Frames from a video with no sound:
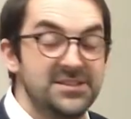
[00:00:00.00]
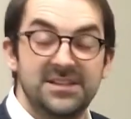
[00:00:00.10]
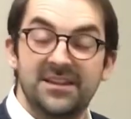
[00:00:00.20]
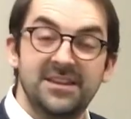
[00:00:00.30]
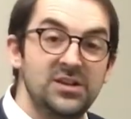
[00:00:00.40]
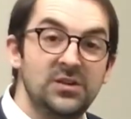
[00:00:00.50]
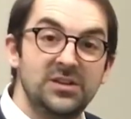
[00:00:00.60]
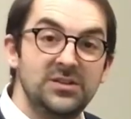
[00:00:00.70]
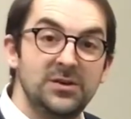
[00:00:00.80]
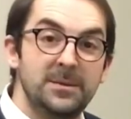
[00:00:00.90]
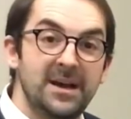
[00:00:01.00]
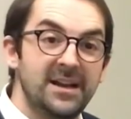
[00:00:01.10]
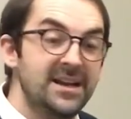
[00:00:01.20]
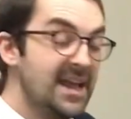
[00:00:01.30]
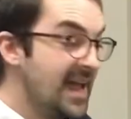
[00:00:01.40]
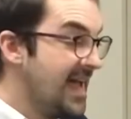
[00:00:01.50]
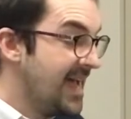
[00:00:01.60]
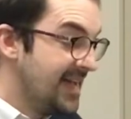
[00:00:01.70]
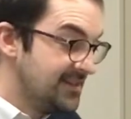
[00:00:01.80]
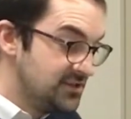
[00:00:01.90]
nothing you can do about it,
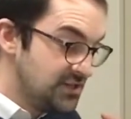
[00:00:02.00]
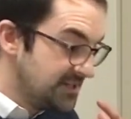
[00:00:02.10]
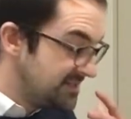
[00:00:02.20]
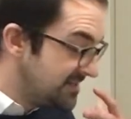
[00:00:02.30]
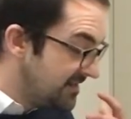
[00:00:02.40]
and just